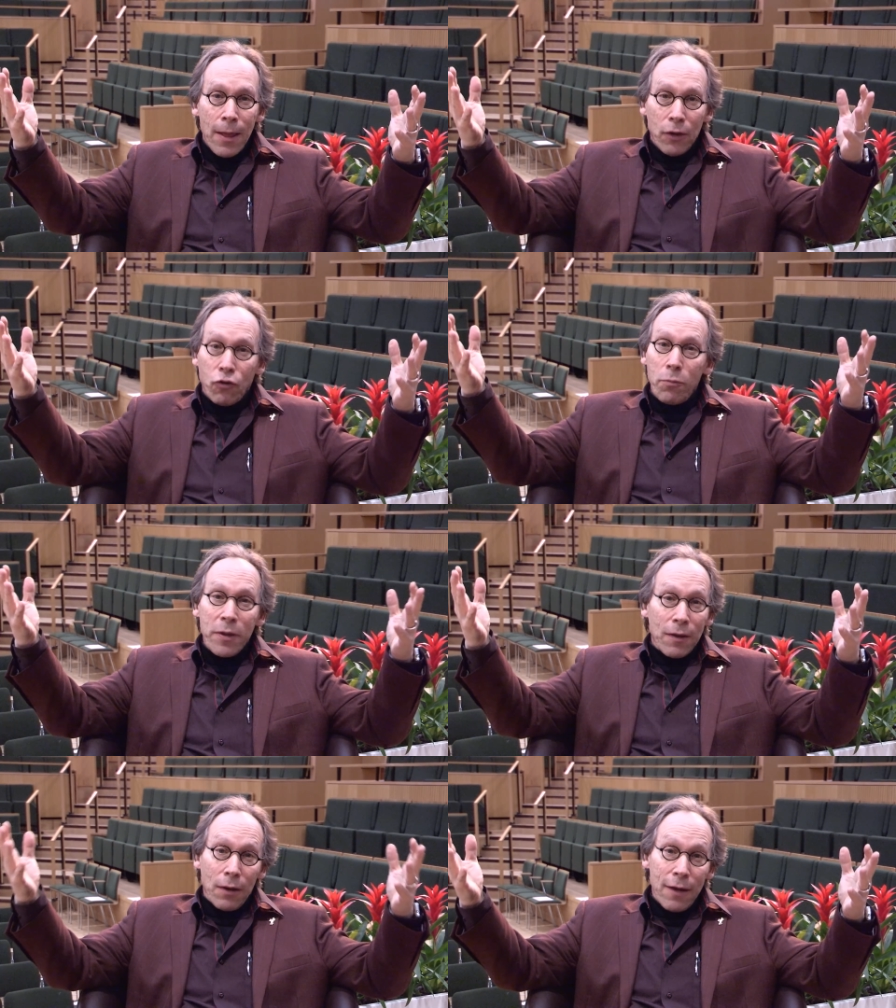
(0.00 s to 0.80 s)
It could
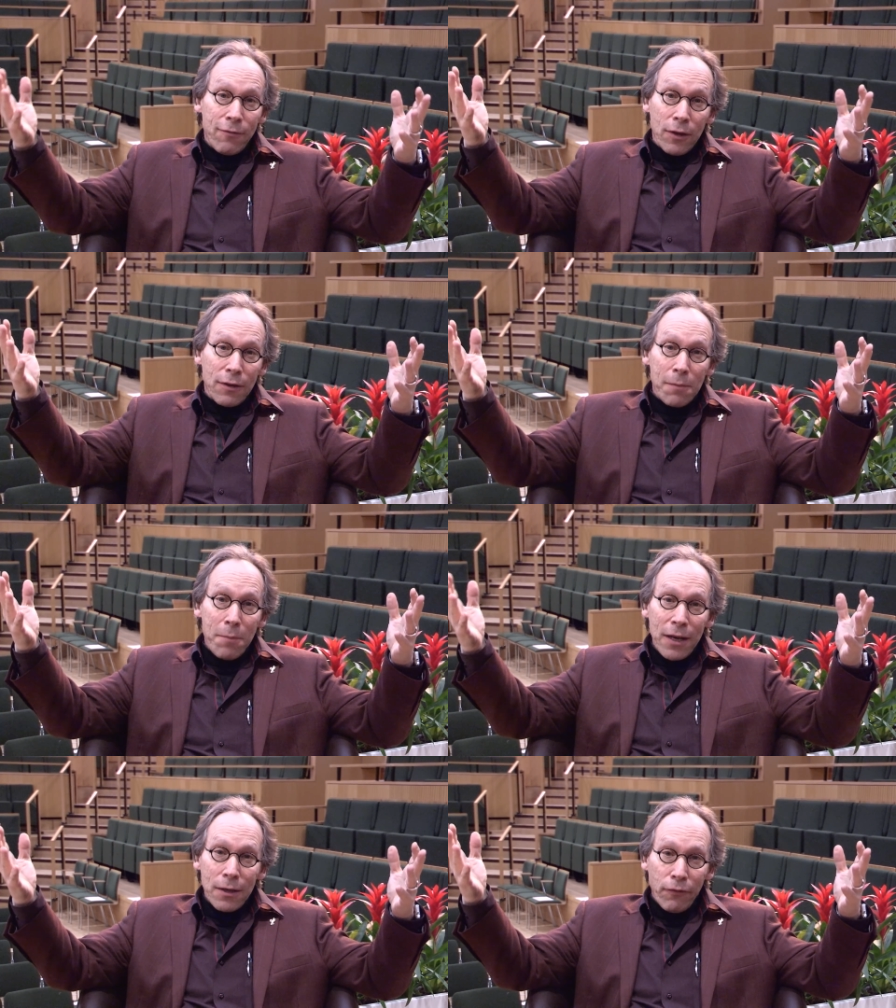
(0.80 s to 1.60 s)
be that life can take
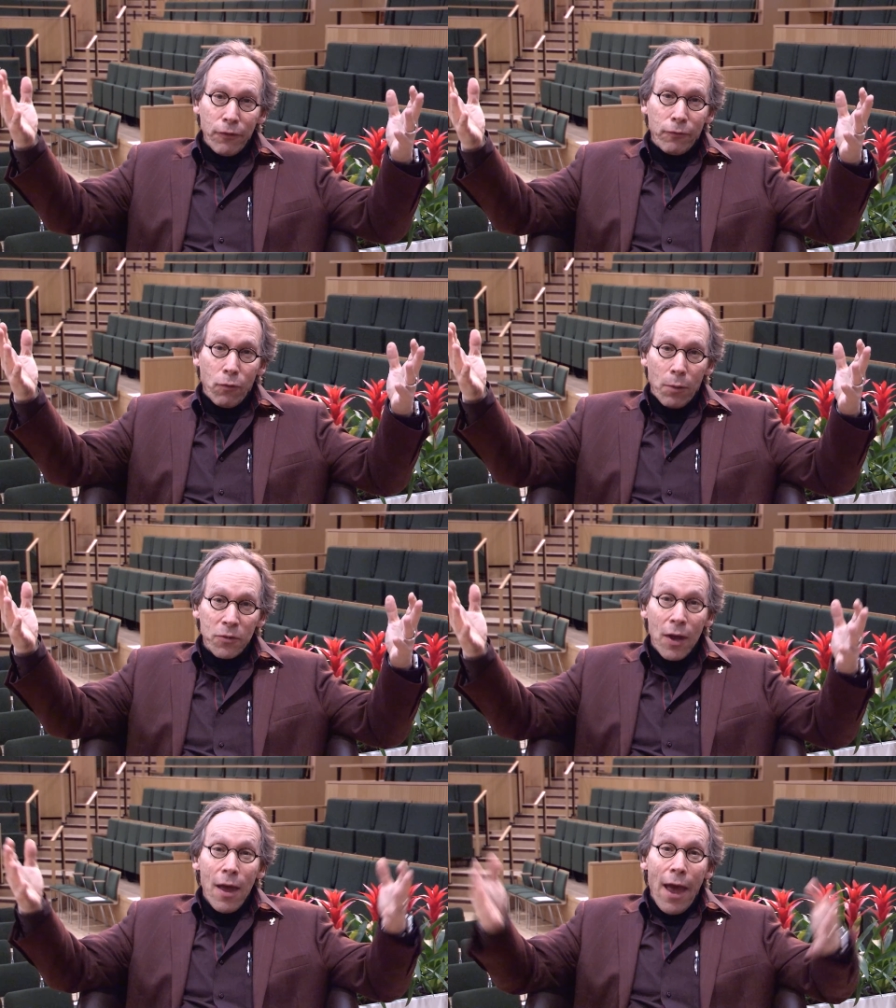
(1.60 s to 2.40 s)
many different
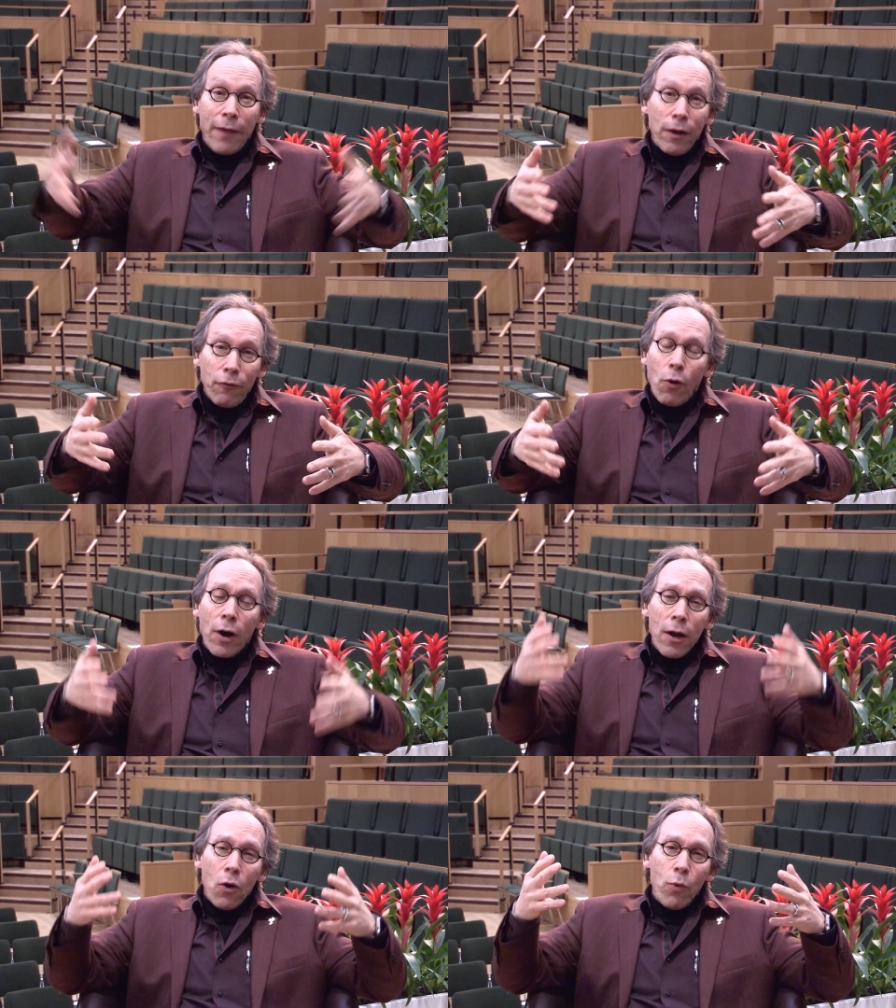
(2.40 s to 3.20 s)
forms, and
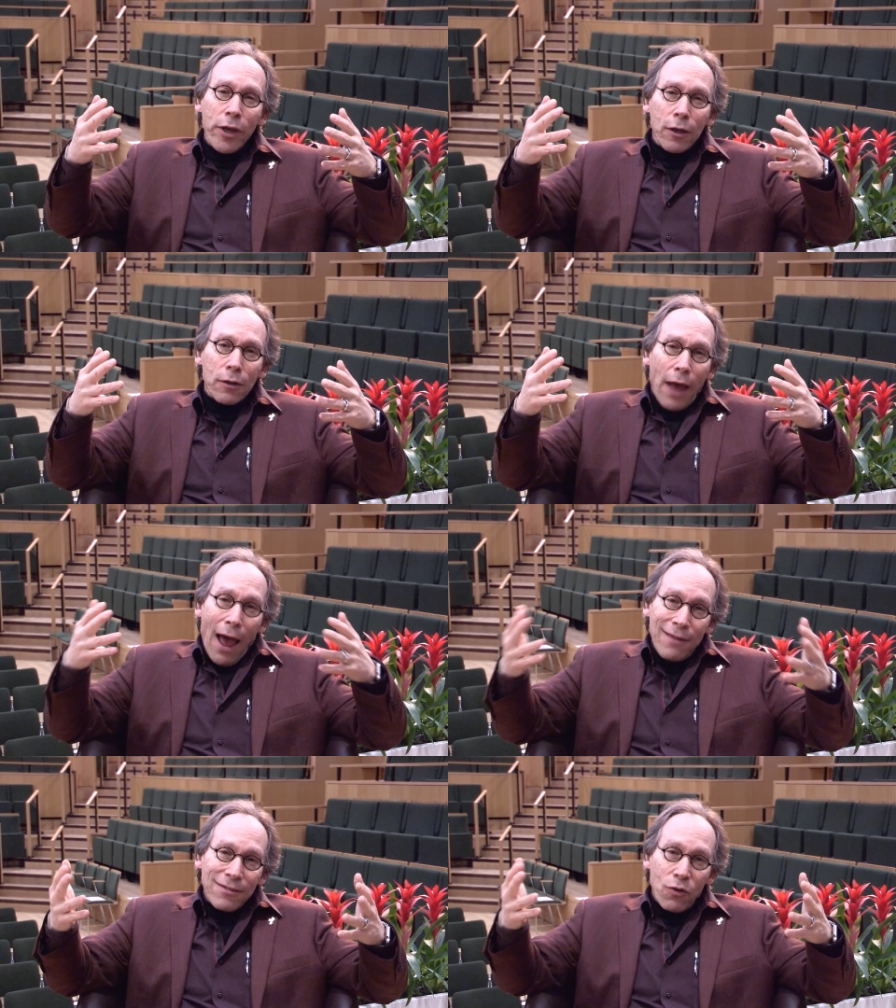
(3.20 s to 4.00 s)
therefore we could
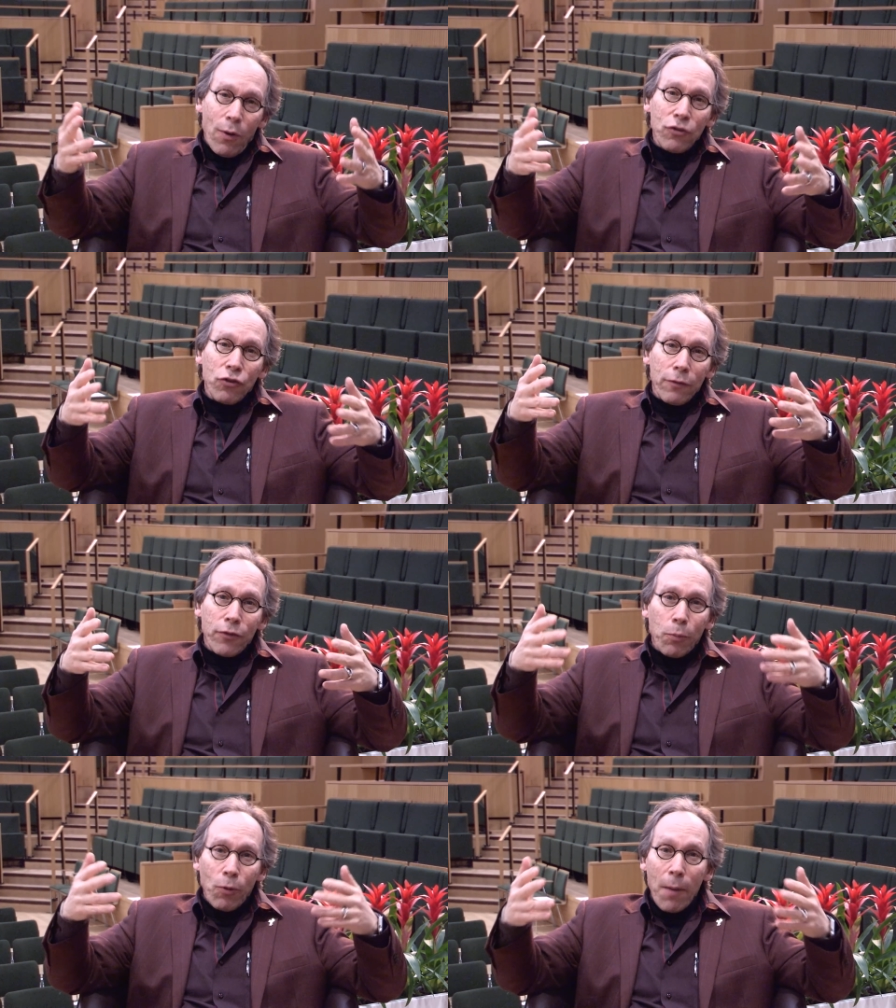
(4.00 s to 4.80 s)
ask the question, if
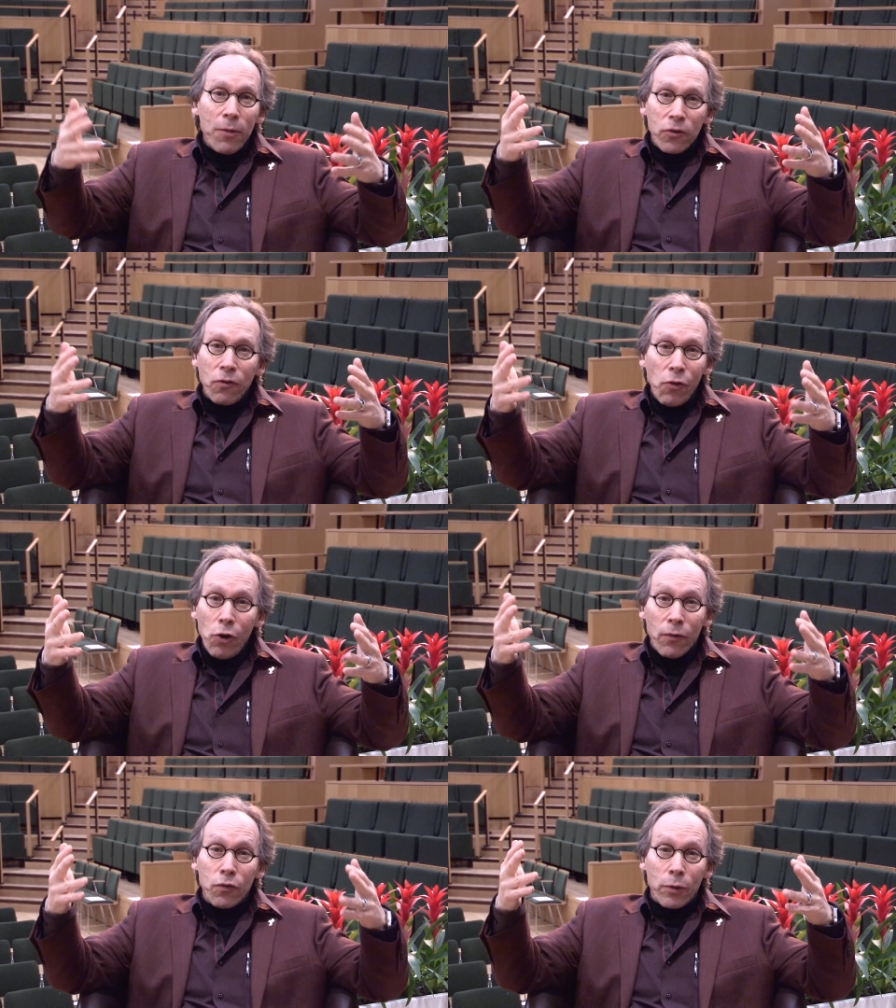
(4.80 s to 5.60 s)
the parameters of the
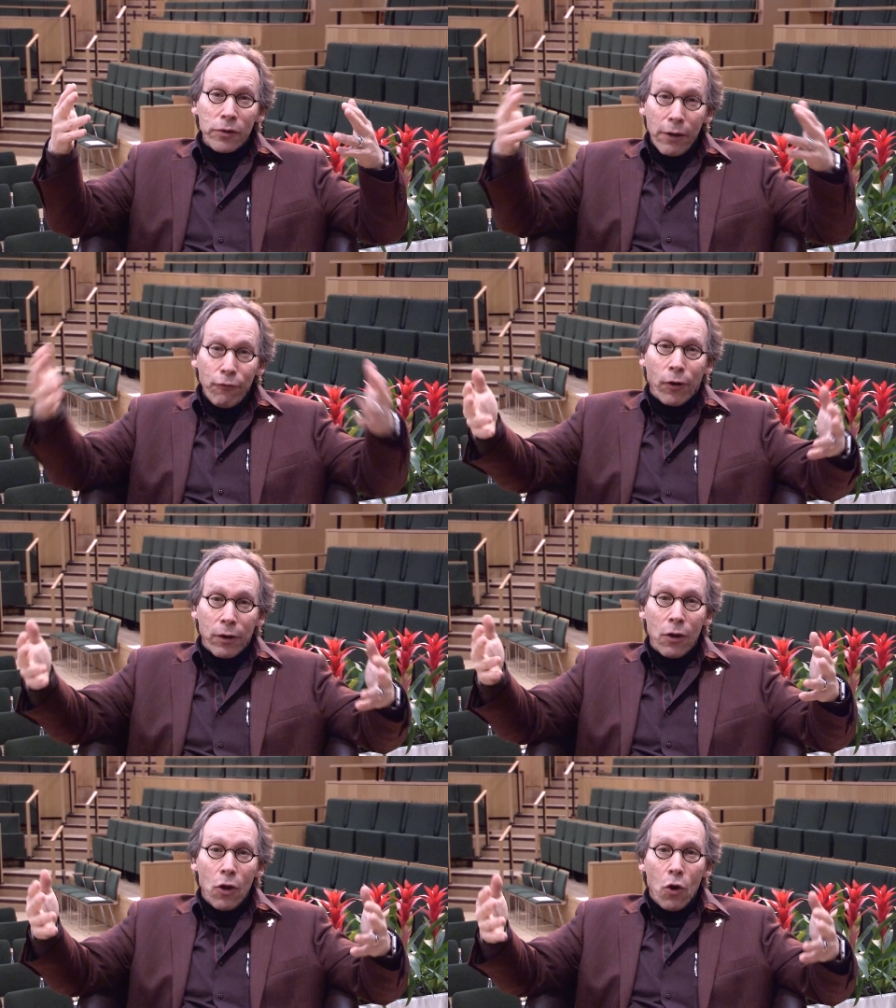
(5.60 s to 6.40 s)
universe were different,